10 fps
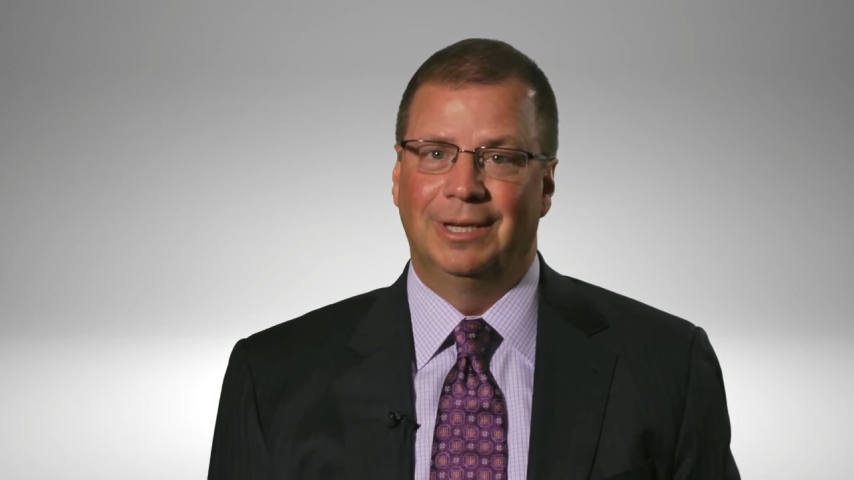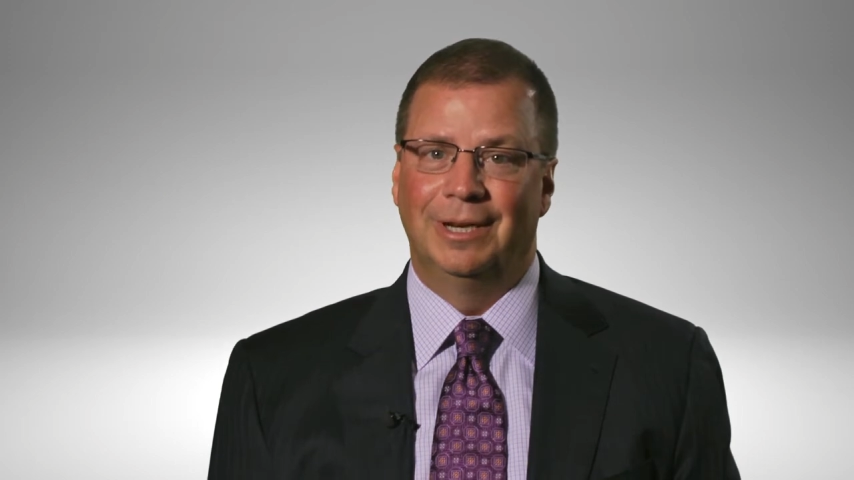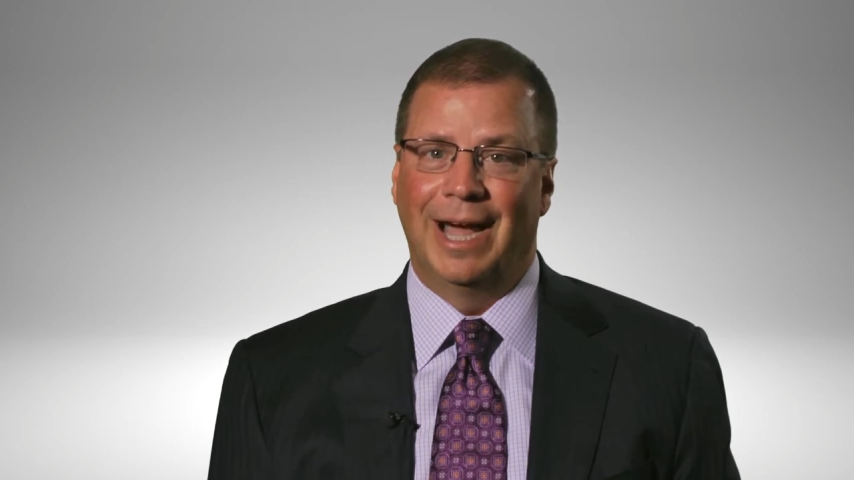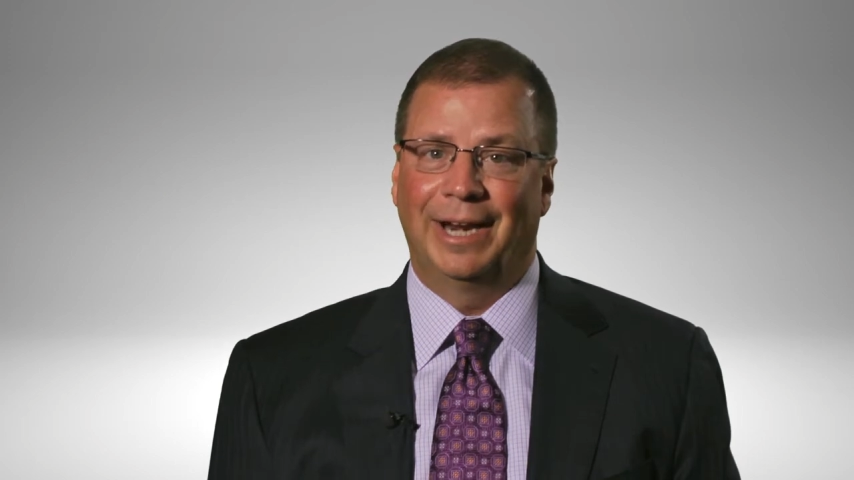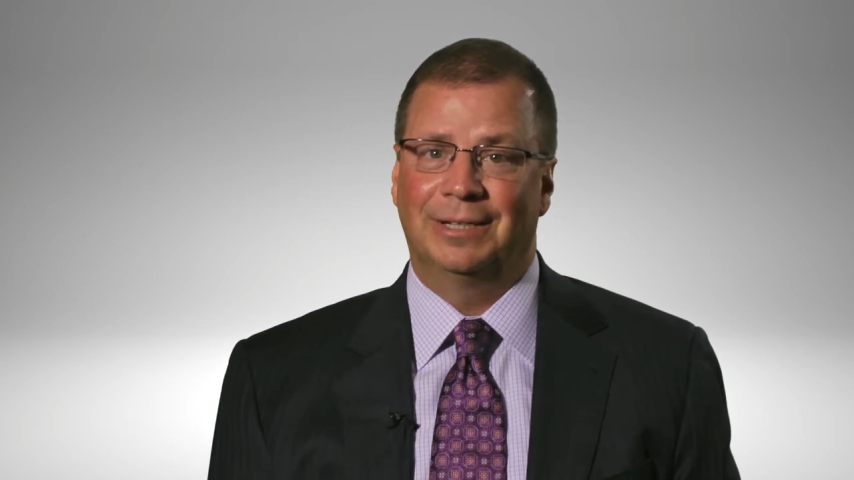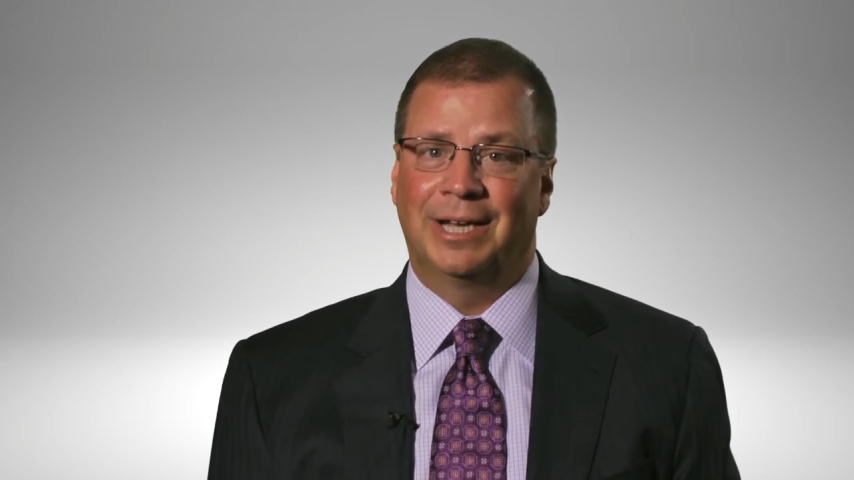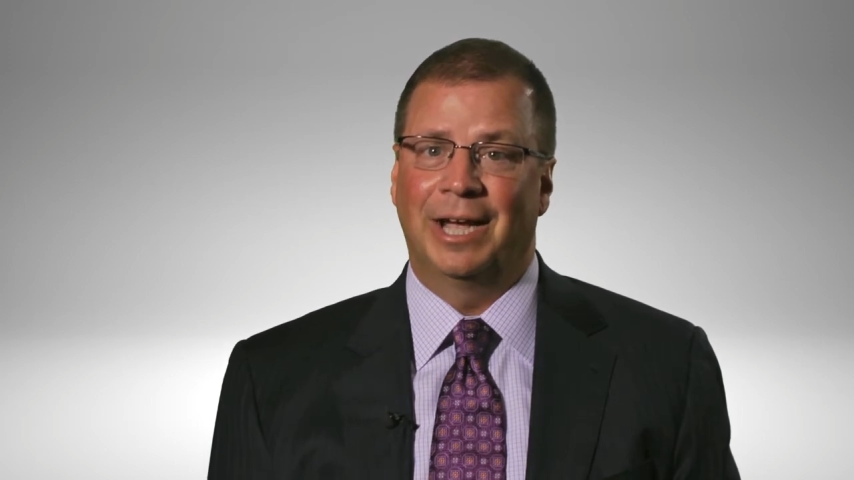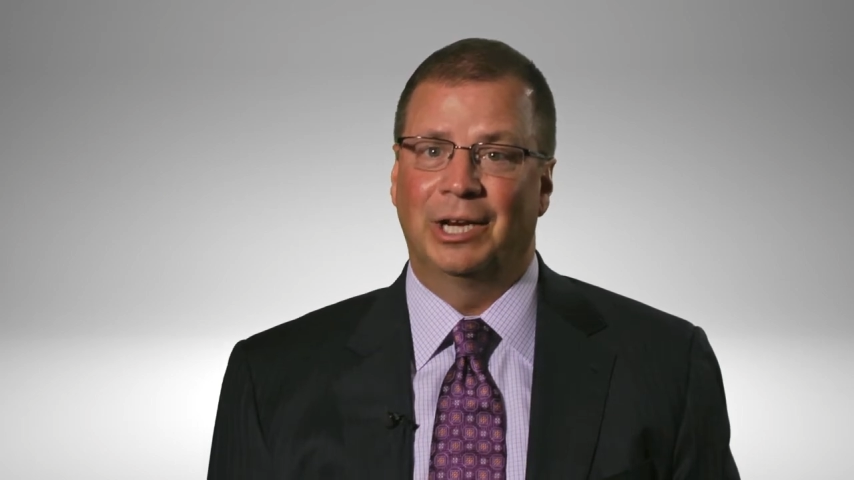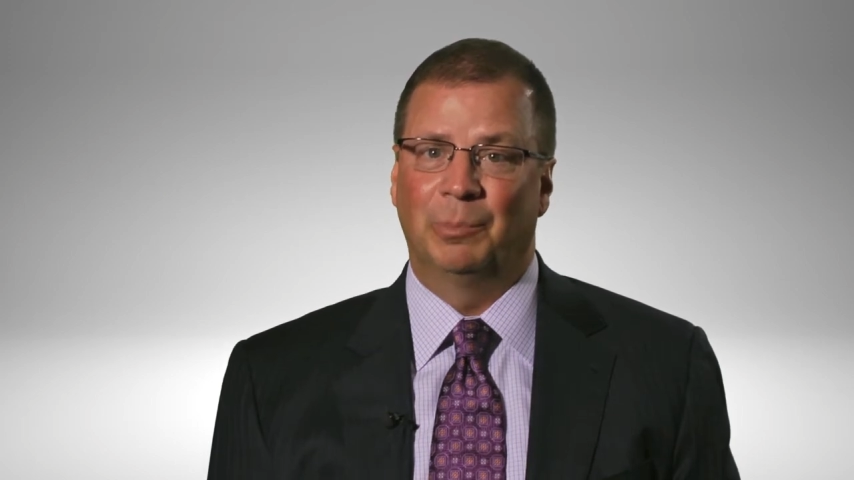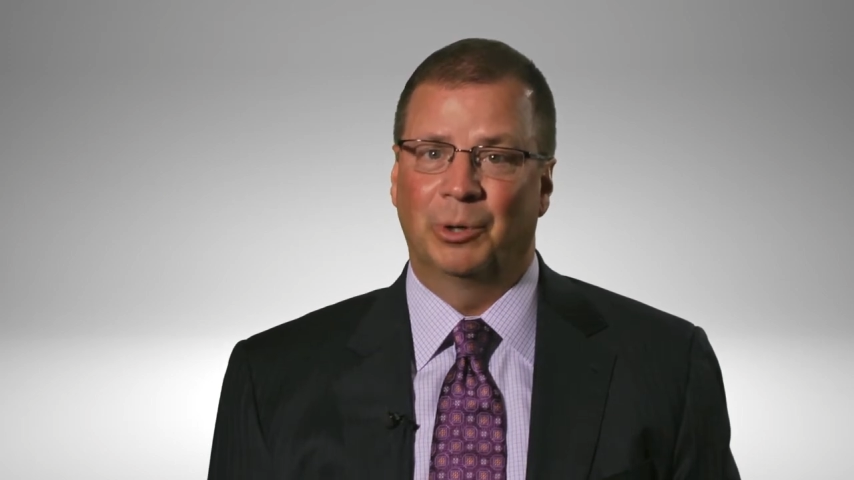not
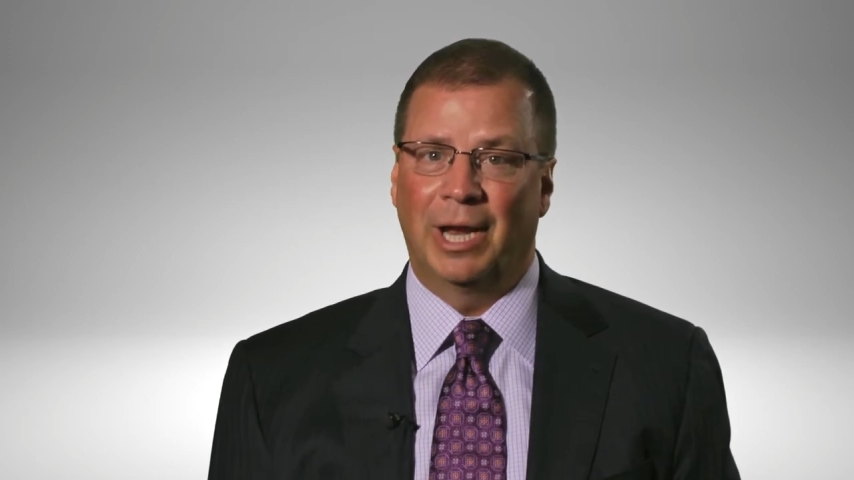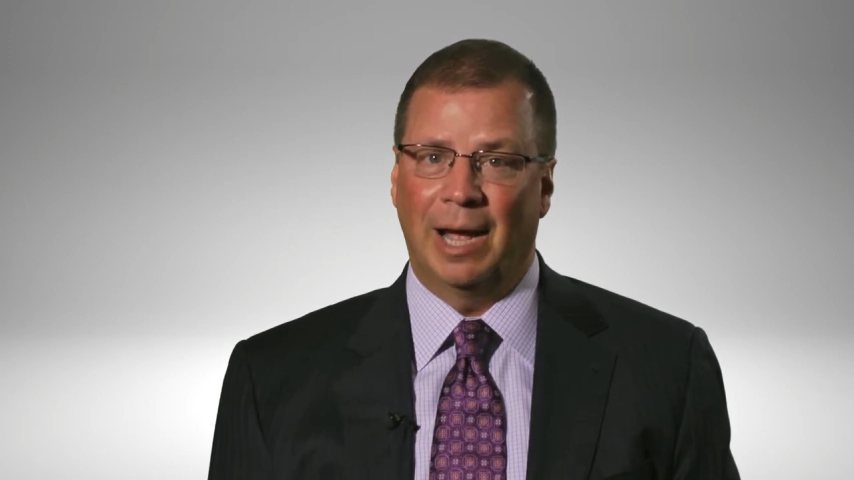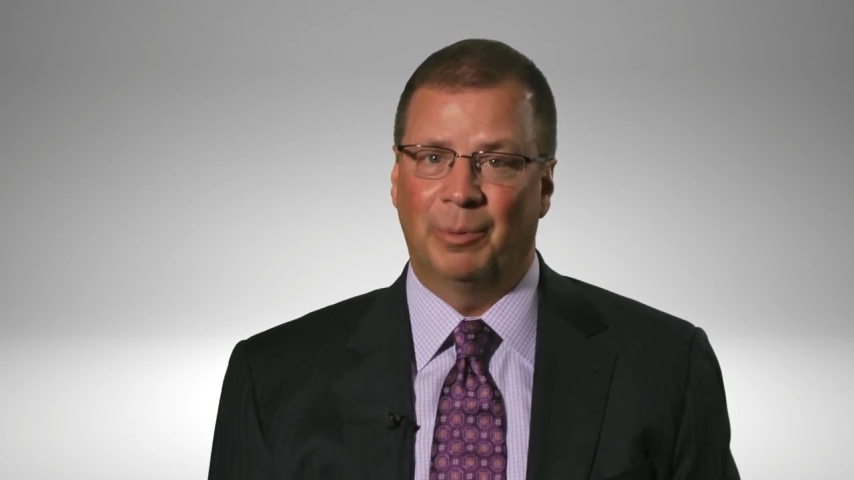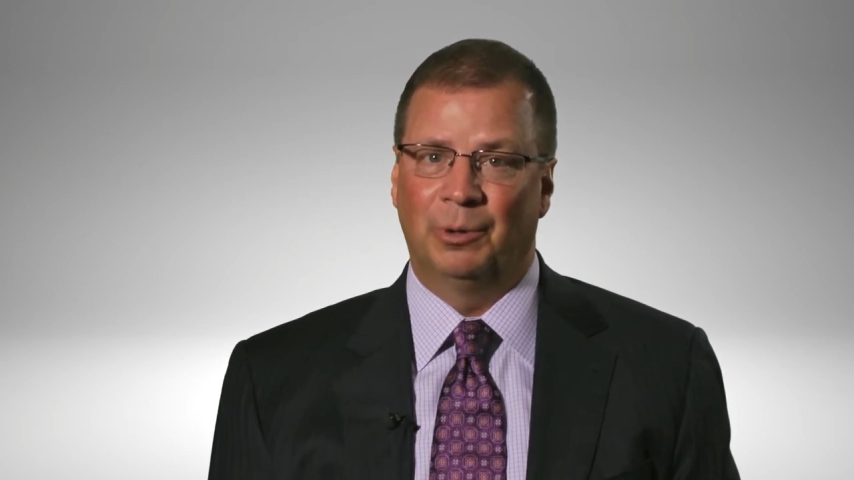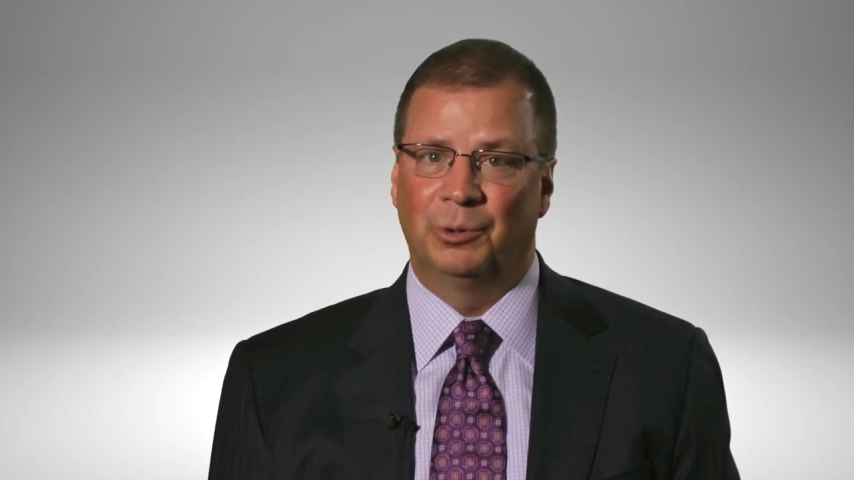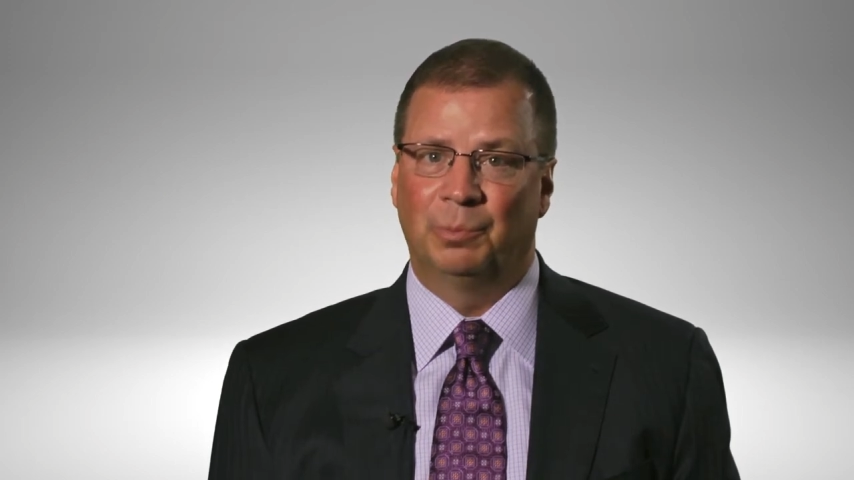tying up your capital